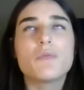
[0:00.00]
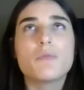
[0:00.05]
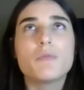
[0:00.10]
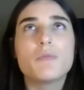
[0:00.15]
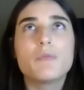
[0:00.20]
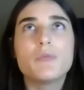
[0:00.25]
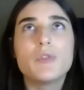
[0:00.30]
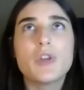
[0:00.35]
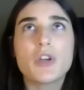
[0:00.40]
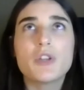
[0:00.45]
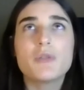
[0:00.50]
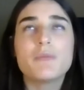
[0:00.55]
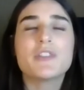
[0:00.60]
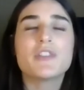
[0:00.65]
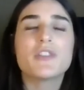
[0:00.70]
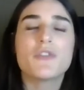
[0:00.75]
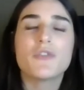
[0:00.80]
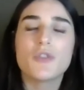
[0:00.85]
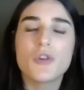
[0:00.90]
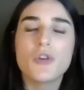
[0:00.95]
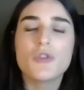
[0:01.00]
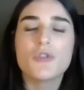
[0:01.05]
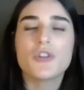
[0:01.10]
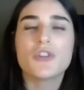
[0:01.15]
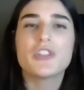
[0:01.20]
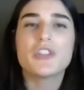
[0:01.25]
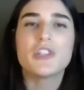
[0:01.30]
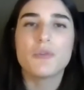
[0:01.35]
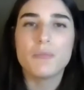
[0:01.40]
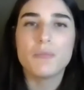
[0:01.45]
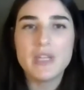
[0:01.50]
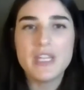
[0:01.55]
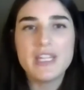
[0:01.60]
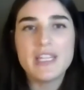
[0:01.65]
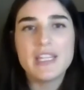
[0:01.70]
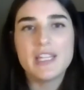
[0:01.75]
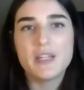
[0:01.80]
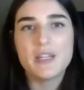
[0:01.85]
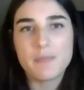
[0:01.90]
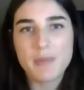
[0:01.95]
documents on their own are still
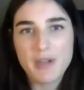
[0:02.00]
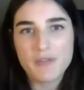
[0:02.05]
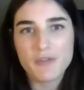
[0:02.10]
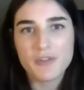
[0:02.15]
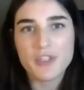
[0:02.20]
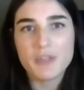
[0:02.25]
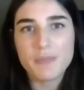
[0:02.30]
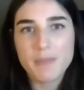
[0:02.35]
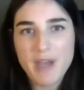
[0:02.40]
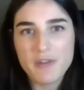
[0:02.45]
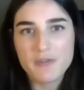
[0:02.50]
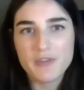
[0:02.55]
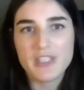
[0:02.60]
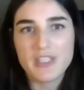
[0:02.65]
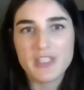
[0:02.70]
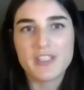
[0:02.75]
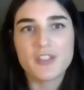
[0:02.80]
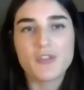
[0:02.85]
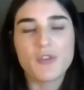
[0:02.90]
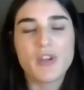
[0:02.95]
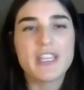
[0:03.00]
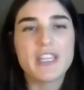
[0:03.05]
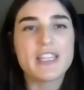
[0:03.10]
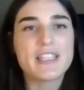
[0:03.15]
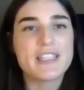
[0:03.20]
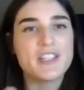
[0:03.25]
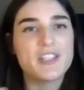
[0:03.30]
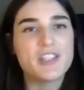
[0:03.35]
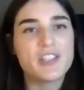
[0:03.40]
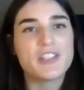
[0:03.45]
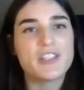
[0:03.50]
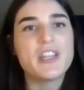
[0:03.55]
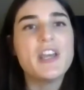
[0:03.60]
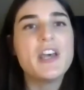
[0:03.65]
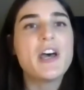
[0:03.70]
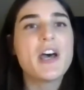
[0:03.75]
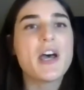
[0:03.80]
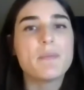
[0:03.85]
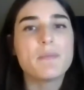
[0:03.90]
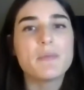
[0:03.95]
mediated by their spouses. So I guess
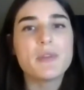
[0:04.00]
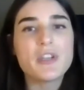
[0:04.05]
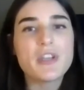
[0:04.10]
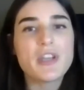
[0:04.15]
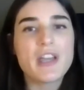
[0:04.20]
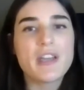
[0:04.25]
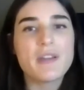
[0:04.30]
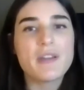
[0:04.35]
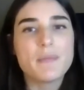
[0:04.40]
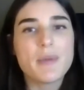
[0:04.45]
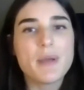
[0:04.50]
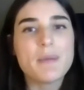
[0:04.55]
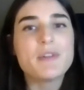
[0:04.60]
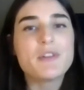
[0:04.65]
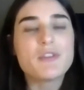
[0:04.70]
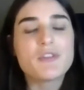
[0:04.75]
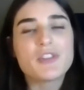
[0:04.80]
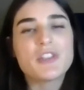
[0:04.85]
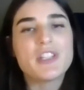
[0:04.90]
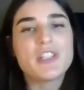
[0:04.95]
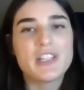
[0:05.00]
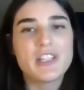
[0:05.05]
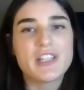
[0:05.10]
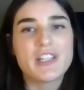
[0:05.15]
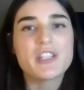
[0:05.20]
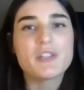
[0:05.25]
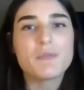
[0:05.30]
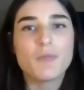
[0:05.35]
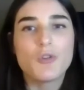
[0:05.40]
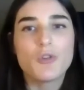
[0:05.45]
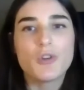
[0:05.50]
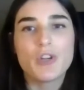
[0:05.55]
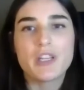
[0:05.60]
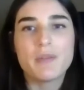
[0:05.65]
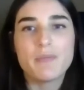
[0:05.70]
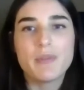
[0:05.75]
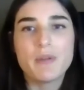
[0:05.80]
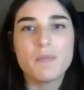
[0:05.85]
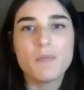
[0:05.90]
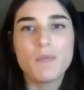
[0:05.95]
I'm interested in exploring a
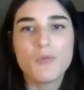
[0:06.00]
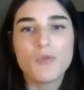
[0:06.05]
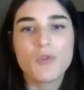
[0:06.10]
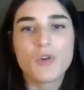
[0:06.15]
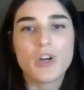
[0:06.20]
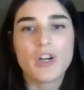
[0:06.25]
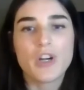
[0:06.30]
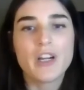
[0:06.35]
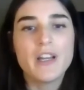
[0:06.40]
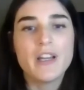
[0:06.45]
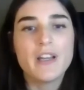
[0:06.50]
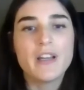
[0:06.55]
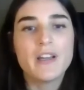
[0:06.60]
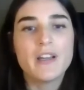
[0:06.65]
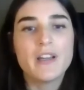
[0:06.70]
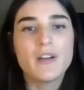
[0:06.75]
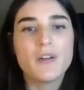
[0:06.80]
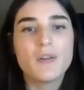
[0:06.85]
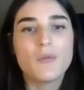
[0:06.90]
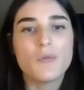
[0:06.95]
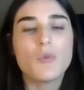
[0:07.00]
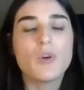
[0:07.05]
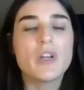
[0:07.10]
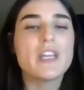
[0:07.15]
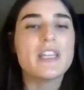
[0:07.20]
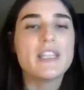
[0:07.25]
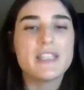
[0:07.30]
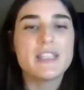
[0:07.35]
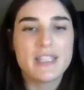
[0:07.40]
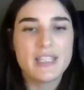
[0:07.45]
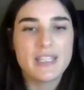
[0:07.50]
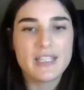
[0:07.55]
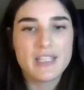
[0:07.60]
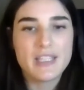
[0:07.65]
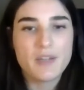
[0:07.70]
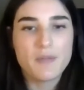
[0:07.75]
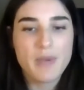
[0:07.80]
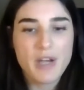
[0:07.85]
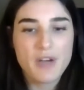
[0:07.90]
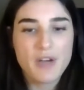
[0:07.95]
bit more, what is it
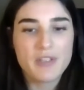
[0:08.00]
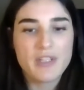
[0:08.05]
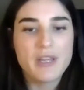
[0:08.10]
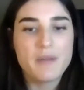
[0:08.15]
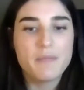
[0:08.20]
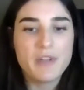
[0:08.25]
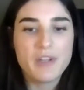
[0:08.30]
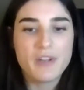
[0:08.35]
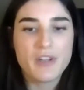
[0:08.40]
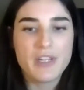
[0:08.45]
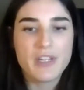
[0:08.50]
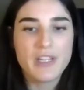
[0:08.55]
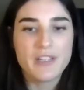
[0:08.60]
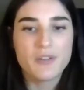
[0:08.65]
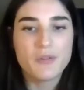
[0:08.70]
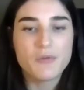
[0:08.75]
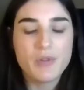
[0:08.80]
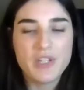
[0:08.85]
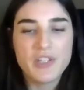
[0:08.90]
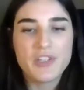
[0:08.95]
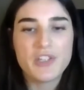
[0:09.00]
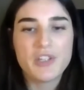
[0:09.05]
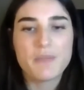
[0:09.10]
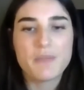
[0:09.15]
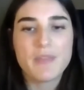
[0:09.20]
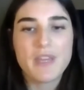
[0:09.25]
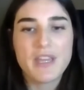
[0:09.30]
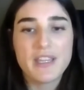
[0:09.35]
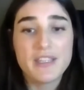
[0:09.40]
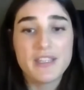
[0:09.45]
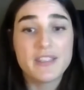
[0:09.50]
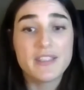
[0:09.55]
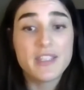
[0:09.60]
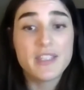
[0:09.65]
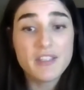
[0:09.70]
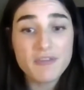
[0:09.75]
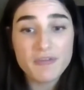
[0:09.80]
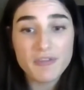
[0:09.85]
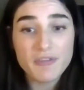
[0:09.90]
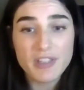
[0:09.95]
about Iberian queenship that is
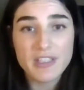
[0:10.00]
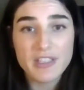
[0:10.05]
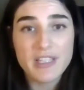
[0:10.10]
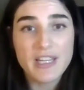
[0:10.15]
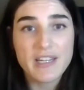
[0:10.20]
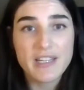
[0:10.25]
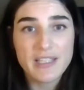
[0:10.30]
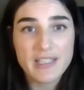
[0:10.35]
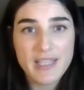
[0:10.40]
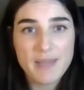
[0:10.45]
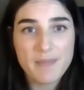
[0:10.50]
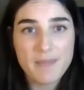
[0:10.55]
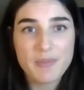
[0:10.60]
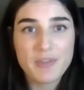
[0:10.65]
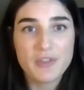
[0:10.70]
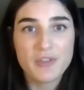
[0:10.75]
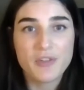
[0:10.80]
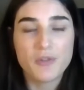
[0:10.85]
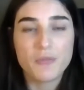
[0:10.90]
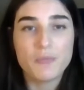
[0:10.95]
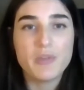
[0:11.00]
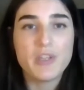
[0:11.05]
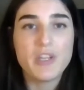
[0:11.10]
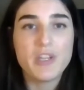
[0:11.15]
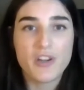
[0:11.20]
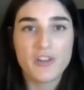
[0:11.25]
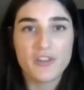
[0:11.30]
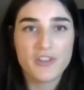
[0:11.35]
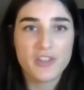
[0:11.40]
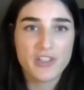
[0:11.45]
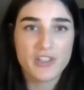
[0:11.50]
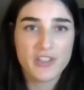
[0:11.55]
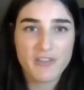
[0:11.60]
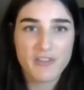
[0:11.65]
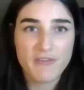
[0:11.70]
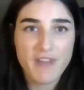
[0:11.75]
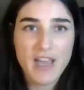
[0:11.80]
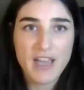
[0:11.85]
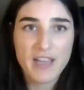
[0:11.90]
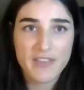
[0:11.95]
different and exceptional beyond just the
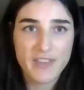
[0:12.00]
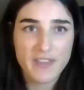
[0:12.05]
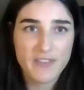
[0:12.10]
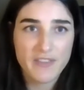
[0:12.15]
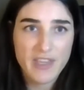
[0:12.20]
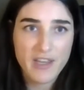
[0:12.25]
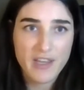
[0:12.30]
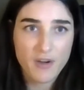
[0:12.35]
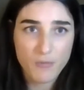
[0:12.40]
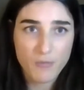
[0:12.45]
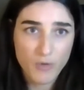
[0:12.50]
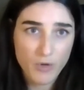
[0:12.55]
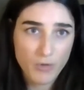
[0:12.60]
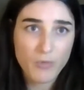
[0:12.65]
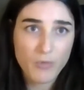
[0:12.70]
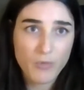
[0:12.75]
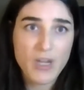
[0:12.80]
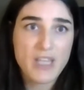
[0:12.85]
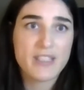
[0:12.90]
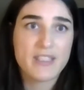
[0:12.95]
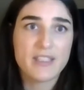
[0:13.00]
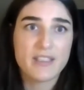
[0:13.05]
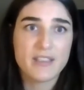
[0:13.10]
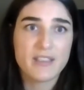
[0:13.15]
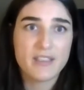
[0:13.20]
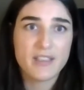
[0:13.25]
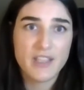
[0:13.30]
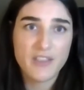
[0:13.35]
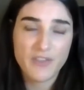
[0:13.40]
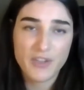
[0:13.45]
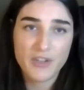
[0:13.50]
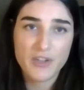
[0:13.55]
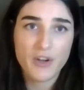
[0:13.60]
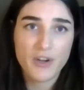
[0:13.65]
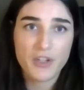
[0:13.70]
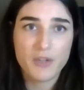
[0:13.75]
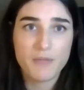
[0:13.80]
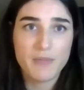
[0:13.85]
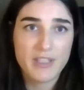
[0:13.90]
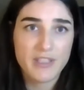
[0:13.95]
fact that they are more present in the
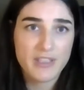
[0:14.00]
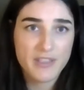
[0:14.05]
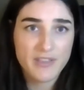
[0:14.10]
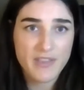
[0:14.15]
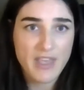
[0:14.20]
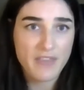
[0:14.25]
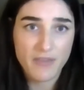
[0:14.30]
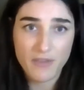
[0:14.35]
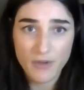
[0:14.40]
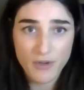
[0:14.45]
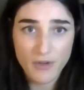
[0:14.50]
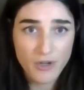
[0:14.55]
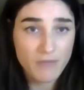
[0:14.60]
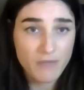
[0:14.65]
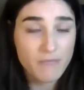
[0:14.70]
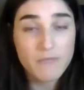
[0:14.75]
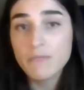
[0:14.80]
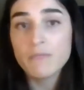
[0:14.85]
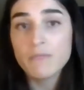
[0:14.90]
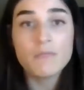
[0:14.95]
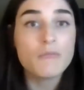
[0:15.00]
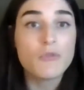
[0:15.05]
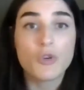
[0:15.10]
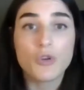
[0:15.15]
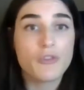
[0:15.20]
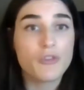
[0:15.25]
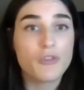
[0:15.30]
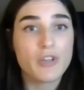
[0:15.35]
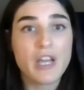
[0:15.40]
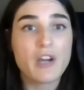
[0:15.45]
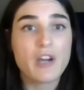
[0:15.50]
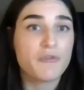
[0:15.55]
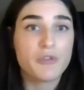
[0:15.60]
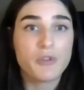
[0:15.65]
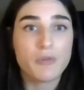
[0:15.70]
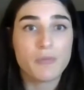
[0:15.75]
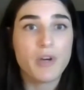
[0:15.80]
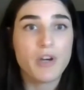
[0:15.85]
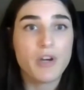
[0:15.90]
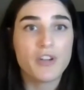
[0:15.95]
documents than their northern
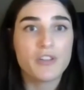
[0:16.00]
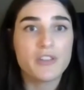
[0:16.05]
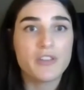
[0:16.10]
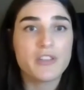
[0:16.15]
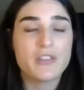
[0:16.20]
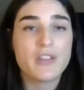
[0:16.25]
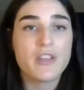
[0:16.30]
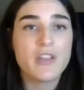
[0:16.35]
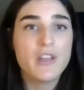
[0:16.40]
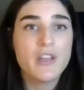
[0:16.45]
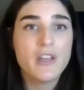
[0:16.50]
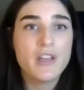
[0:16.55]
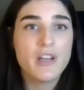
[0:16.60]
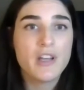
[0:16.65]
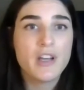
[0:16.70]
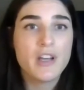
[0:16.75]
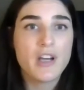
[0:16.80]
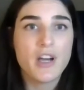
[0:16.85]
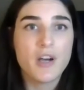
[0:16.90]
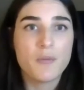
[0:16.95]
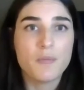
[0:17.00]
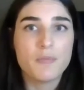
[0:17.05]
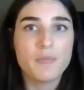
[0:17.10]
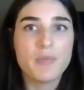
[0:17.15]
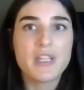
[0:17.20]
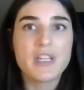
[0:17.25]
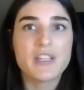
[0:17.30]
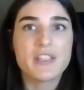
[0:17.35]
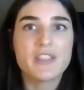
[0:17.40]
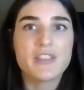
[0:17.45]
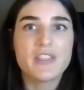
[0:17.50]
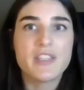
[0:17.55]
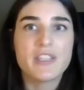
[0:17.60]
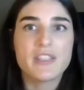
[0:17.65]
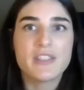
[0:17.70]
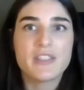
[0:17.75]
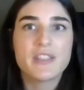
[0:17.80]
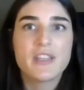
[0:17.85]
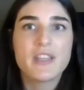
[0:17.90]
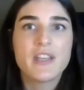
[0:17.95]
counterparts? Because
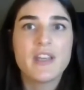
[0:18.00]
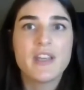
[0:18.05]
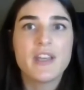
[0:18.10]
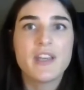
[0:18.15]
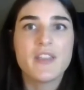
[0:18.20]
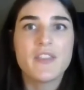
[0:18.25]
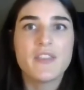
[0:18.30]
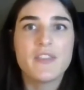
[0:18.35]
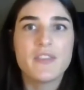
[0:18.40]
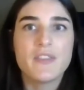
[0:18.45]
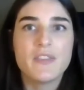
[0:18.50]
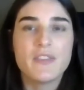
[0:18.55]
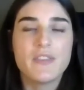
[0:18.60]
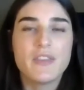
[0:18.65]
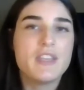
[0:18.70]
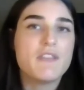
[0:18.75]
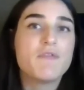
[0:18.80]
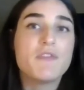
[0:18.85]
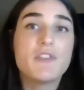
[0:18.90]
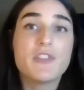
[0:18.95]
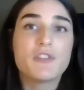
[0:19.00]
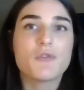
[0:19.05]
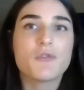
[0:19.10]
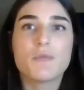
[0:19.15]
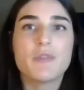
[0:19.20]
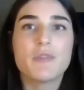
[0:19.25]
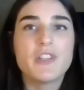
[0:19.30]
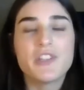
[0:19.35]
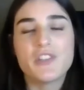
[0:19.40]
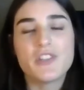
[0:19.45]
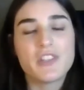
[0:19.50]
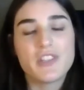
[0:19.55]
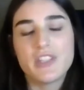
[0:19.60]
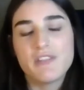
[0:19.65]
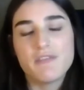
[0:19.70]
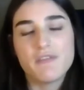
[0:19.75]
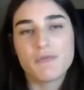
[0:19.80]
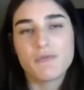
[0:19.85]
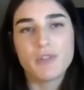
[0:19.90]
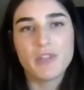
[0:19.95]
this formulation doesn't
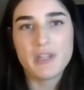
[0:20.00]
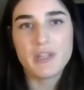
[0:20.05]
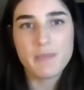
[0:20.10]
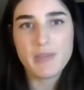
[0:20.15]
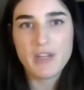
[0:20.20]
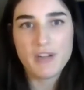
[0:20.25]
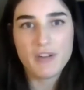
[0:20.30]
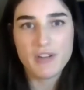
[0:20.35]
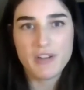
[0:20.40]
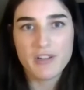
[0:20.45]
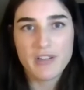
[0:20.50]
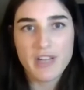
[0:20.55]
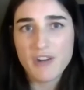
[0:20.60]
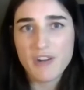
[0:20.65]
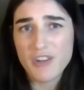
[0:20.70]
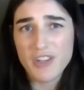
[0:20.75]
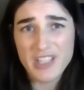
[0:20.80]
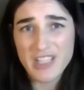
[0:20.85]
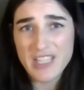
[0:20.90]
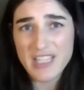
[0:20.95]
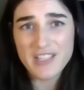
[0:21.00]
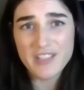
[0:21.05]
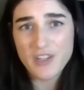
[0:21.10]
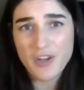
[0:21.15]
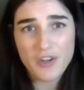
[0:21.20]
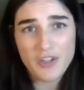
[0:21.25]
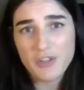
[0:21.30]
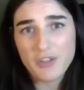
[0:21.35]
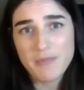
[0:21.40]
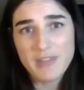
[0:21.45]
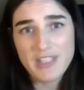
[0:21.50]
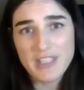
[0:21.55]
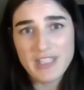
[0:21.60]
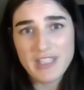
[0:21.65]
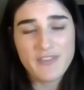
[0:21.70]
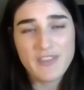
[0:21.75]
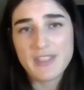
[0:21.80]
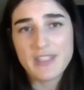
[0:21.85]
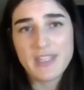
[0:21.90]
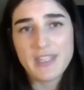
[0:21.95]
even really appear in Aragonese documents
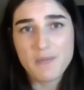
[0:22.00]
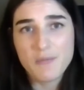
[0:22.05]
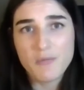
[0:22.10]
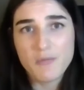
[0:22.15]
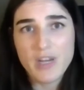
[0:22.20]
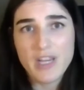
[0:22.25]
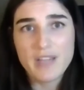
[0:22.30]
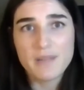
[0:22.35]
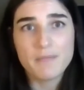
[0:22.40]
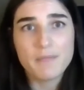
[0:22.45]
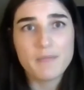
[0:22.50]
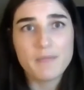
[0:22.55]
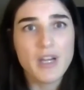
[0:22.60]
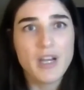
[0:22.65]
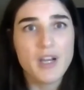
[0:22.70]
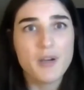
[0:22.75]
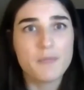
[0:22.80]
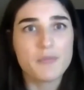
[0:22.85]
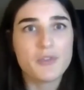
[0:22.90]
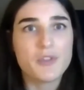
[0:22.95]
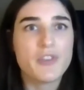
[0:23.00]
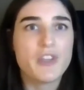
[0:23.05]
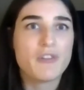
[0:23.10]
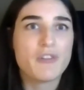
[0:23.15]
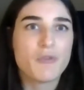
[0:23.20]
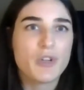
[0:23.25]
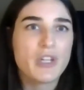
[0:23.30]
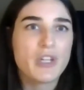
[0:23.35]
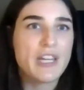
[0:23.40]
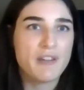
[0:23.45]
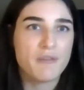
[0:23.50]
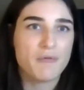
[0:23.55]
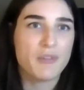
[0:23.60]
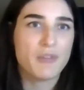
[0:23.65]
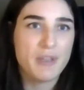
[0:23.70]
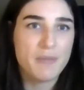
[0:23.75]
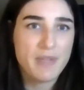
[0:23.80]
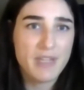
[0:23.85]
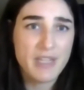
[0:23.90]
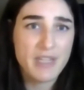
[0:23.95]
in the same way. So therefore, can it
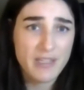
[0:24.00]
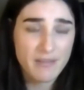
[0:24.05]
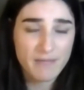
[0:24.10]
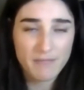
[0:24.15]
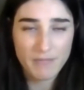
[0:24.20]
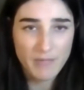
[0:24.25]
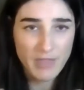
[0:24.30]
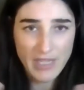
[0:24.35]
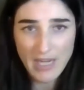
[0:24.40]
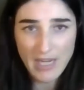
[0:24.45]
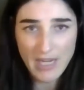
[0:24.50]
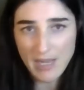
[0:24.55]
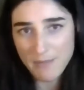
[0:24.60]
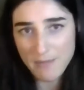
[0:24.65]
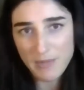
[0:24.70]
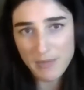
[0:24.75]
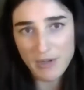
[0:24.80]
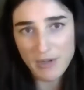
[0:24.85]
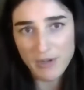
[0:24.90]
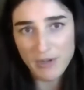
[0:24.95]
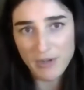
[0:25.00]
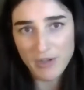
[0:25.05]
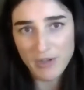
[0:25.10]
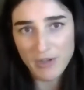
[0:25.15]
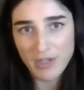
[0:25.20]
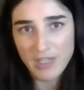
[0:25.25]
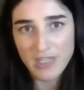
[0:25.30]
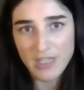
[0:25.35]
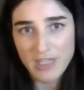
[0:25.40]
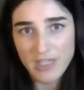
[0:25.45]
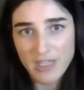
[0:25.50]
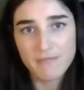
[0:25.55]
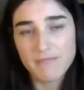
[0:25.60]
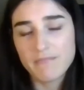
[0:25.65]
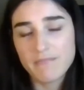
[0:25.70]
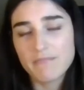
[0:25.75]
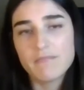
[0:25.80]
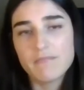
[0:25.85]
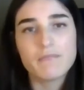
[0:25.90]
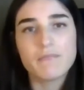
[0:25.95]
really be an Iberian
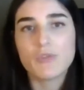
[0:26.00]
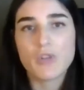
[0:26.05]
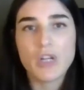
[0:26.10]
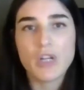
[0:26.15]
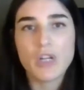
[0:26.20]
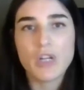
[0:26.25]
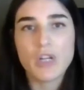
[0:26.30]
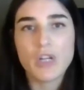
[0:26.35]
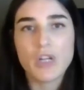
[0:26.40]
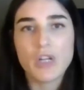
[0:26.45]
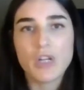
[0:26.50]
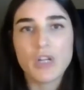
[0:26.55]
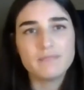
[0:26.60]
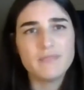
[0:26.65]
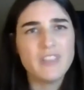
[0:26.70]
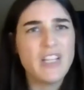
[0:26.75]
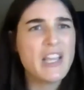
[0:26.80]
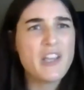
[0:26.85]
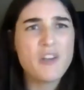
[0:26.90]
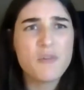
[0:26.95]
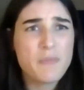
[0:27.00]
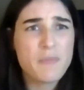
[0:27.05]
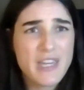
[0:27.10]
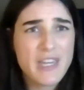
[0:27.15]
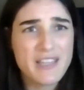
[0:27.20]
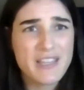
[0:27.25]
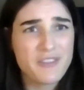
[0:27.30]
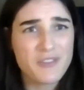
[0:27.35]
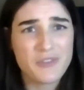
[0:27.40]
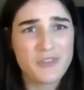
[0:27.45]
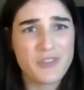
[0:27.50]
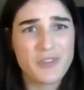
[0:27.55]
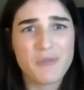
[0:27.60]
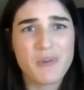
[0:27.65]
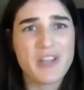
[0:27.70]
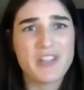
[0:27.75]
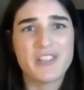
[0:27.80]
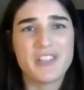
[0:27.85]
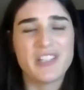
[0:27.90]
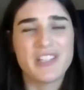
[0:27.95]
trait. I hope that answers the
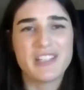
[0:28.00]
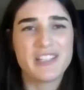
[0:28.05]
question.